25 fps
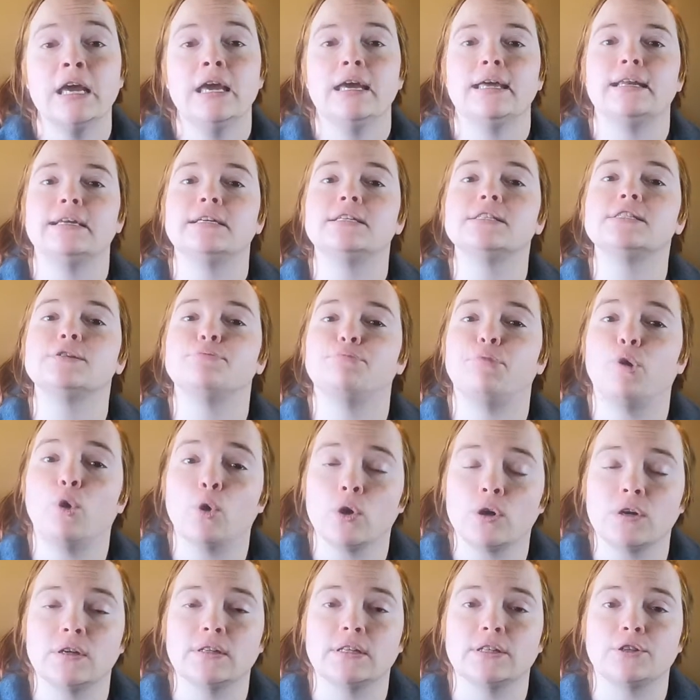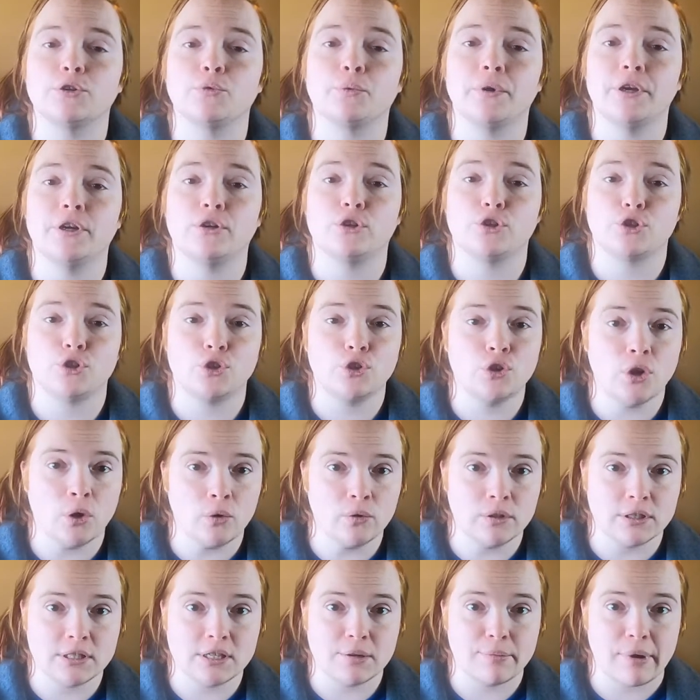and it is important that the readers
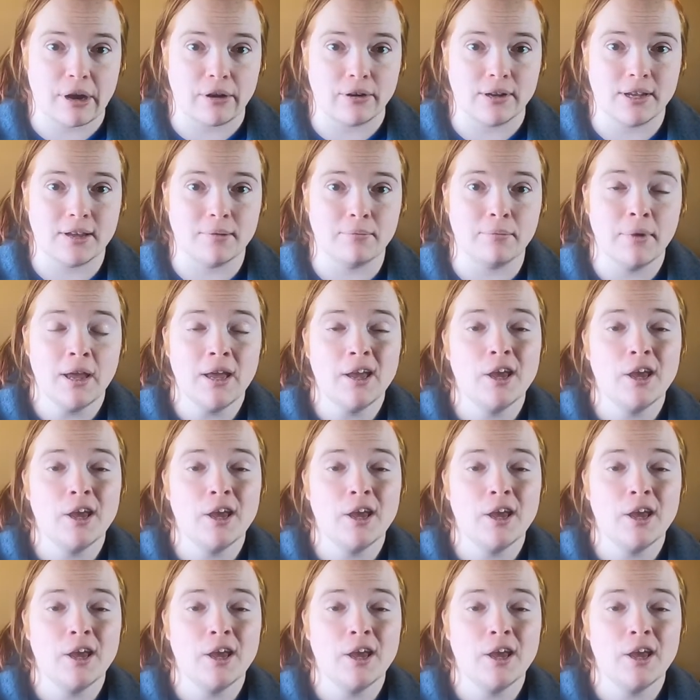know this about him.